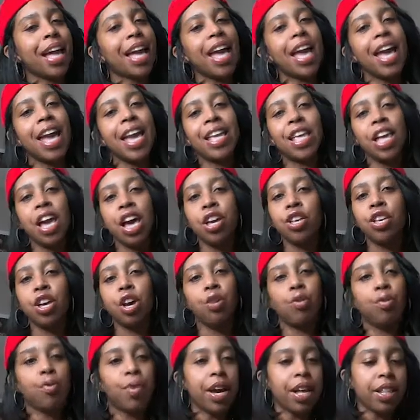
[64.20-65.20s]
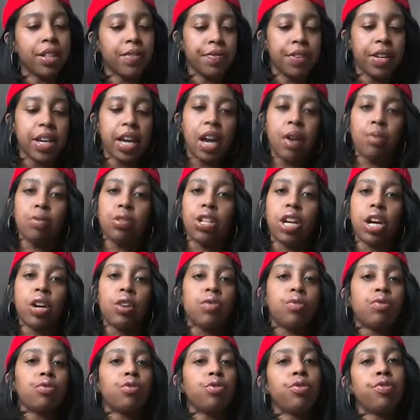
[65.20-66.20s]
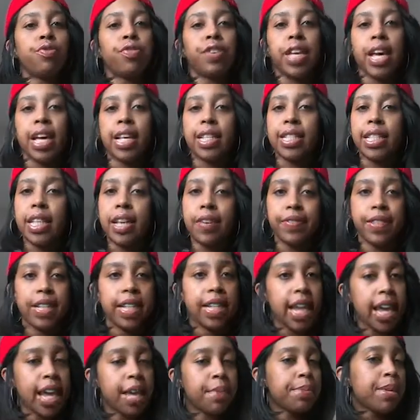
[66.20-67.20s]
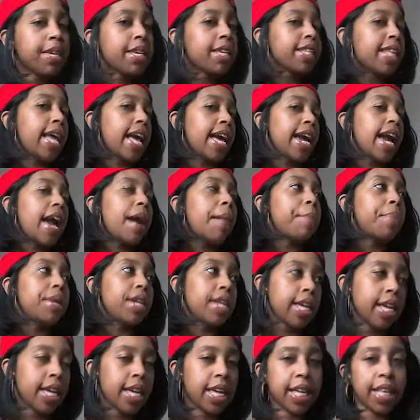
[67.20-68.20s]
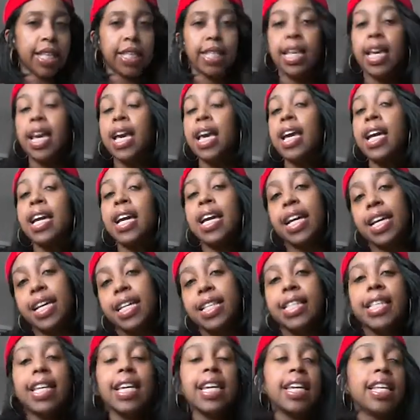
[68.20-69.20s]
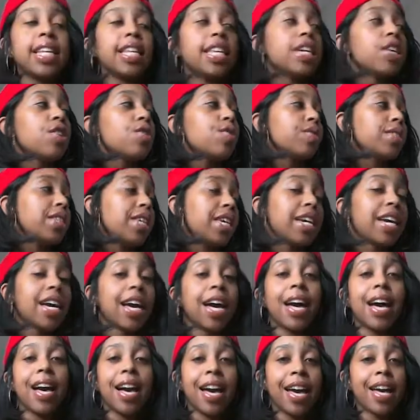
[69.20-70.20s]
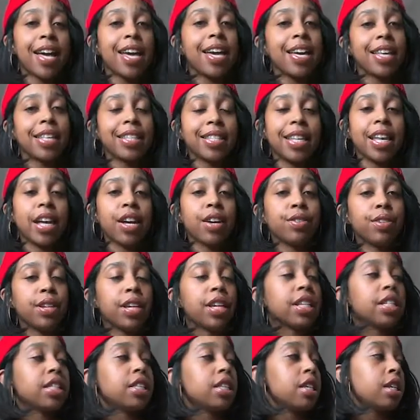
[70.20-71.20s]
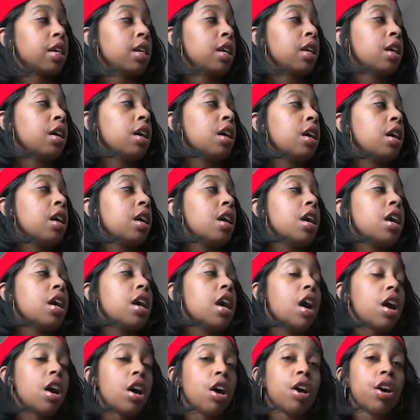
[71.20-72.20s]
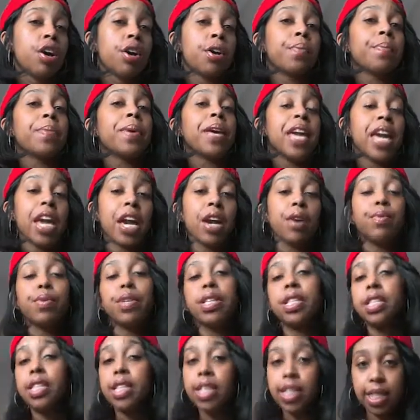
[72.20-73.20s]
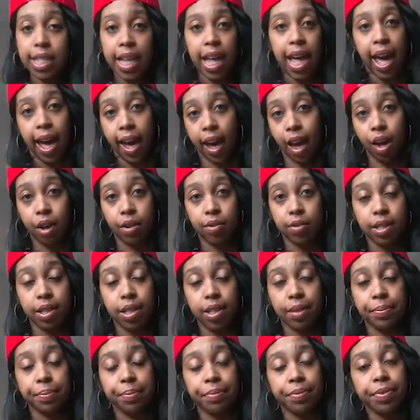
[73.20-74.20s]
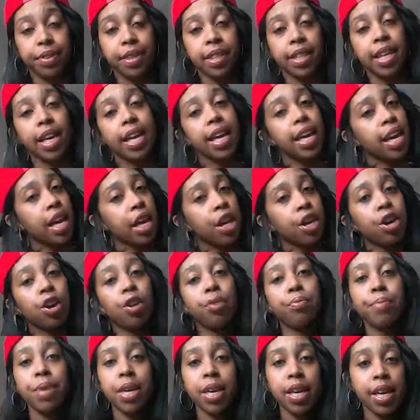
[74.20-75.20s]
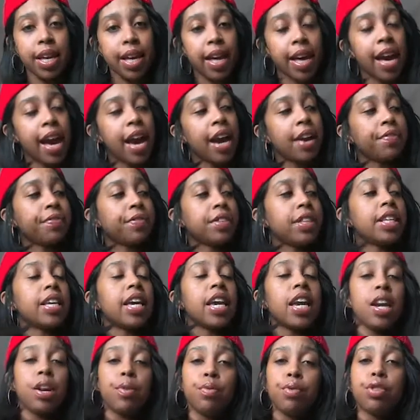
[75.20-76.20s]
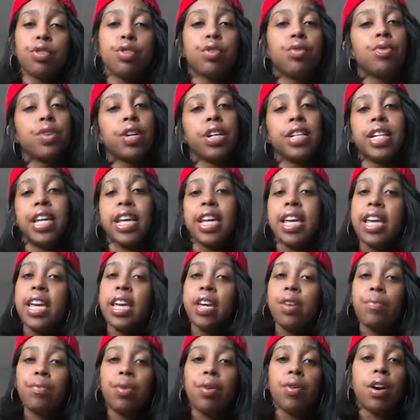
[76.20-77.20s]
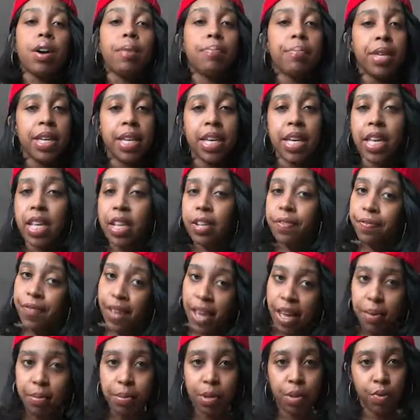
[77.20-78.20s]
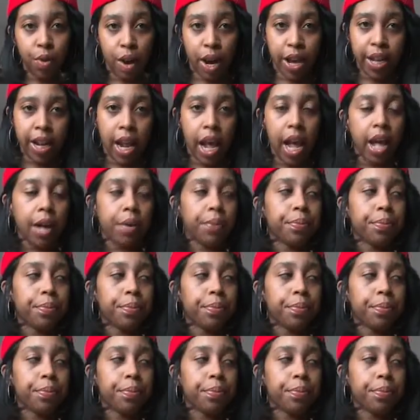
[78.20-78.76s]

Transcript: hey y'all gonna have to figure out what y'all gonna do for yourself today, because I got plans. Cause Andy gonna take her hot ass down there to Harry's sister house and go meet her after Harry told her that he didn't want her meeting his family right now.